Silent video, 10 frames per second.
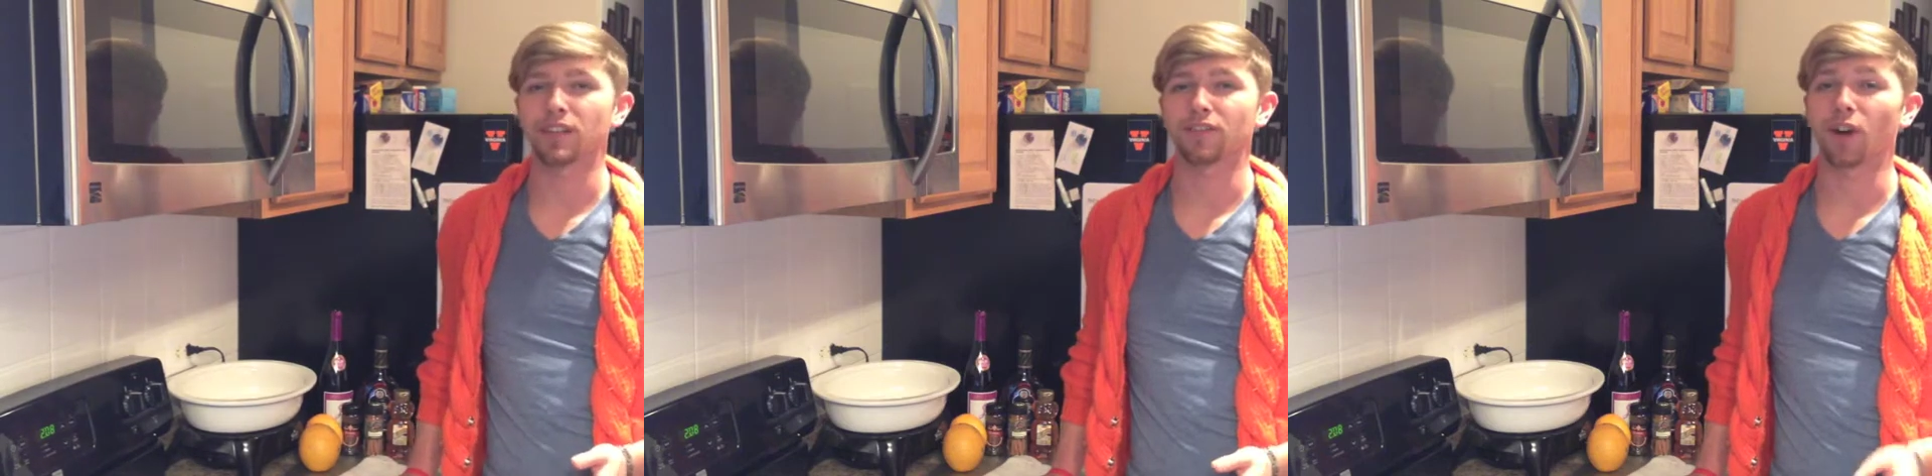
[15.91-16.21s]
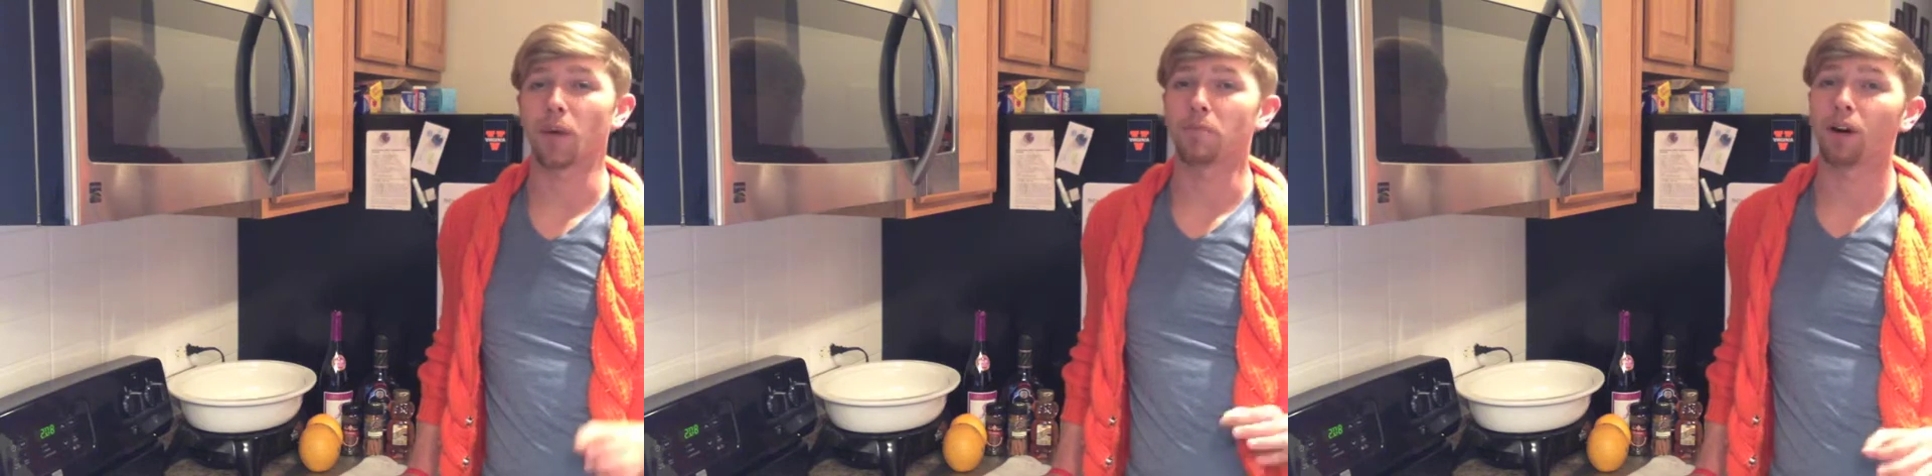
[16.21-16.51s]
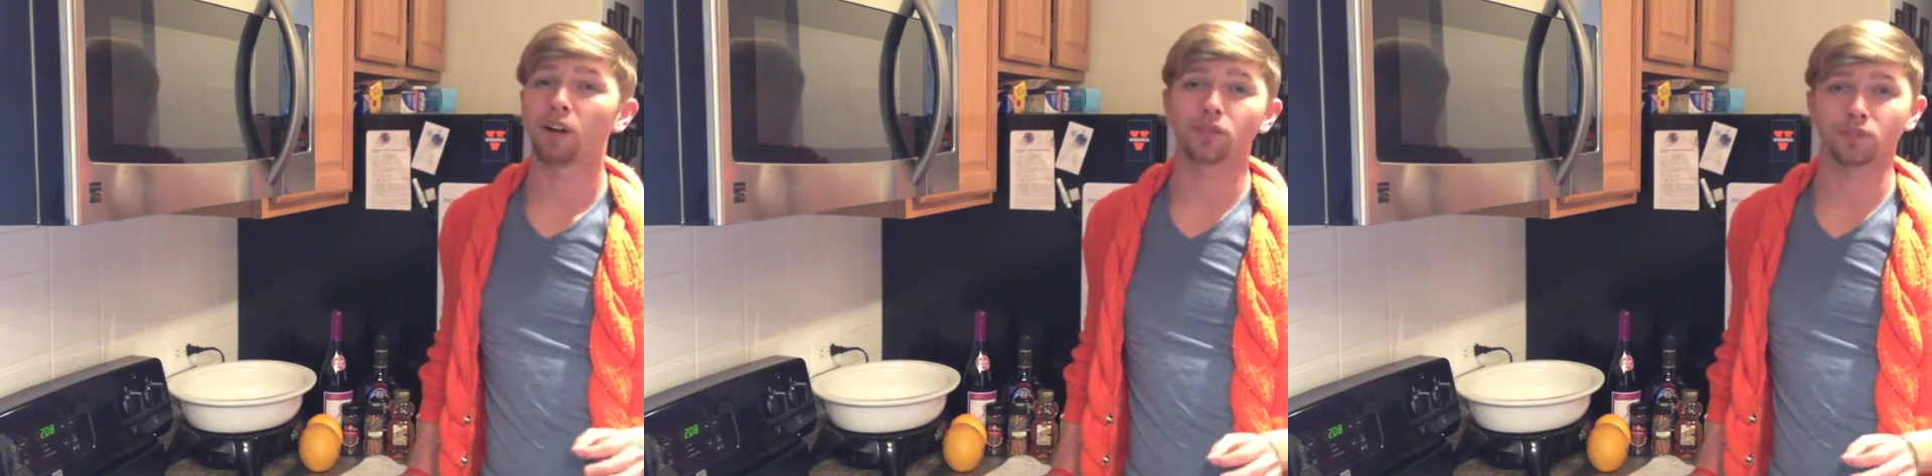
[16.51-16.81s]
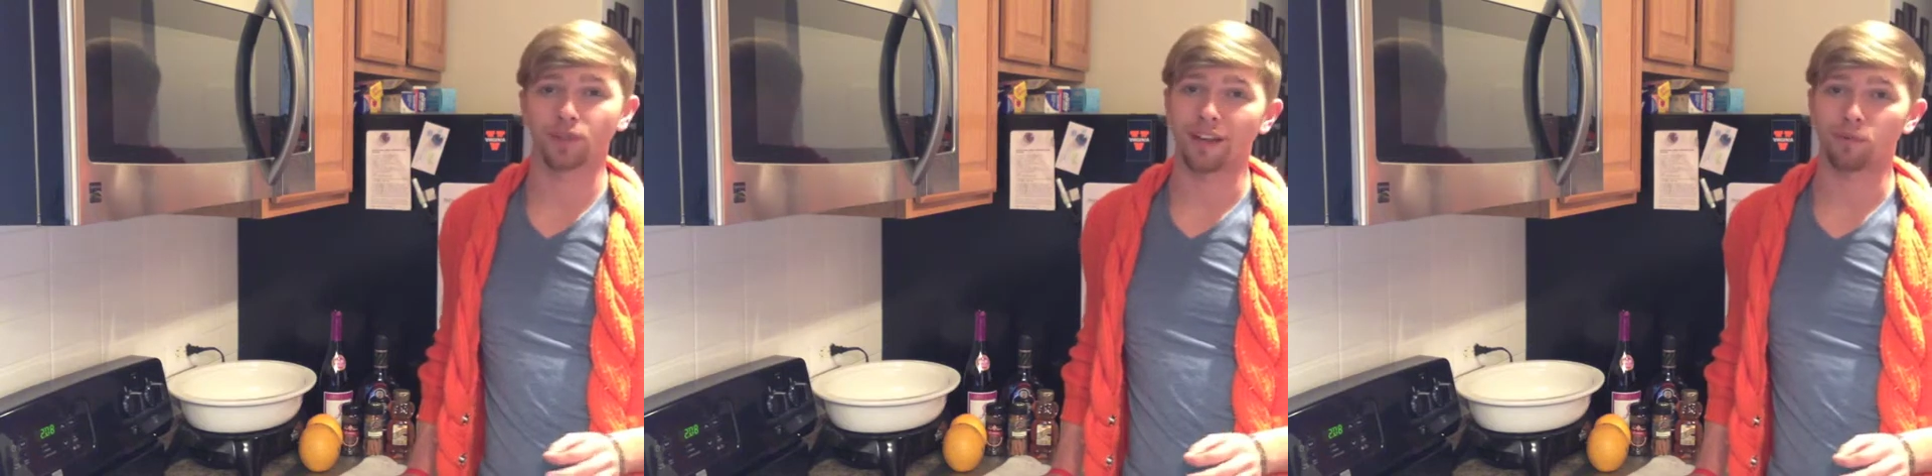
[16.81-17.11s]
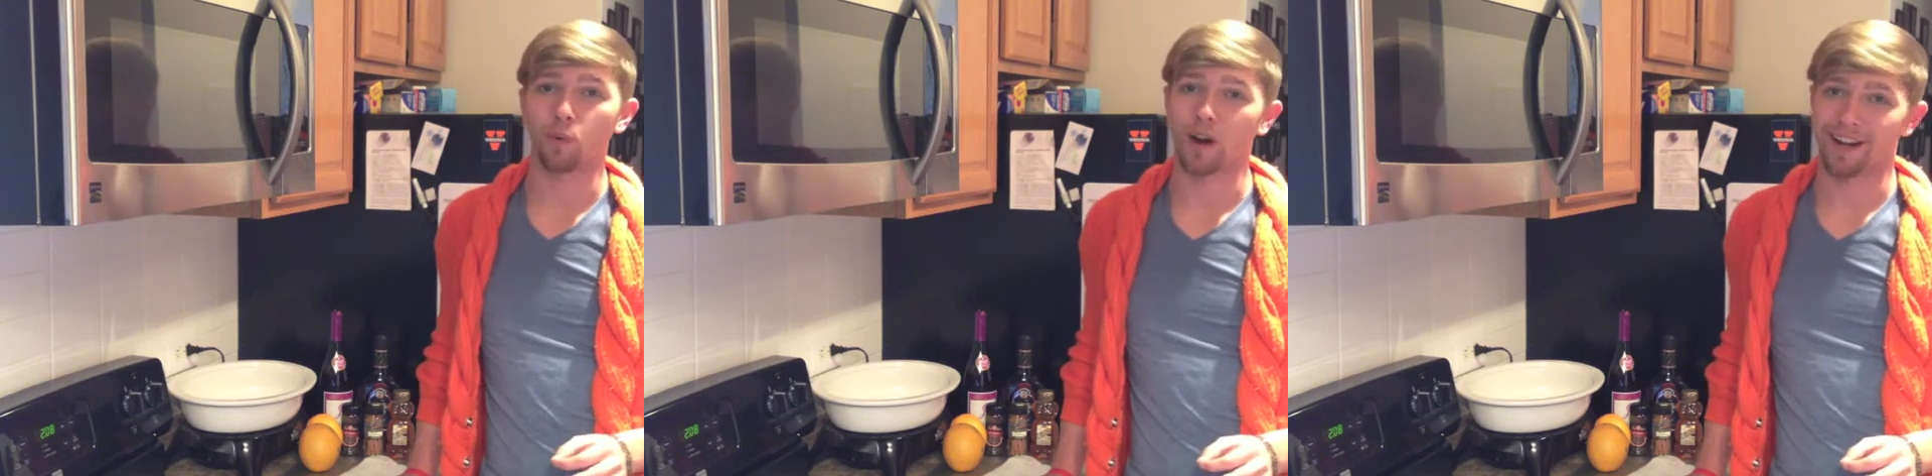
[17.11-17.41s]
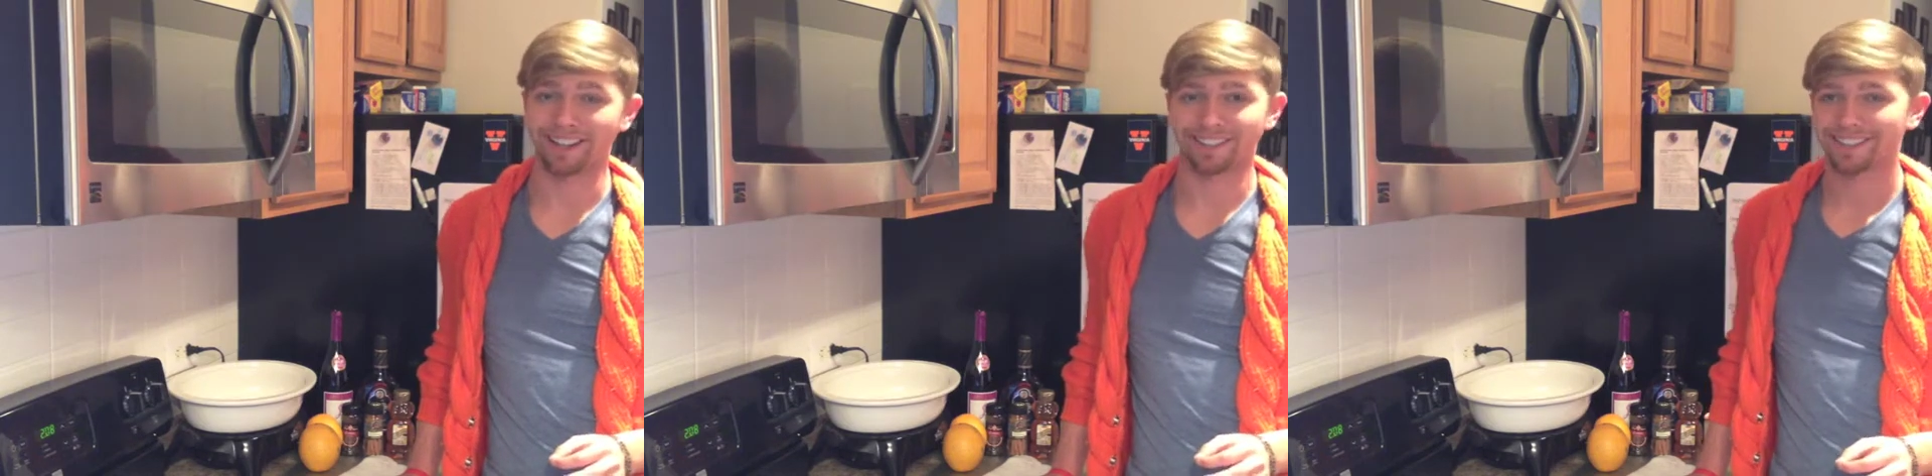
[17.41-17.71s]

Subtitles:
for a mulled red wine.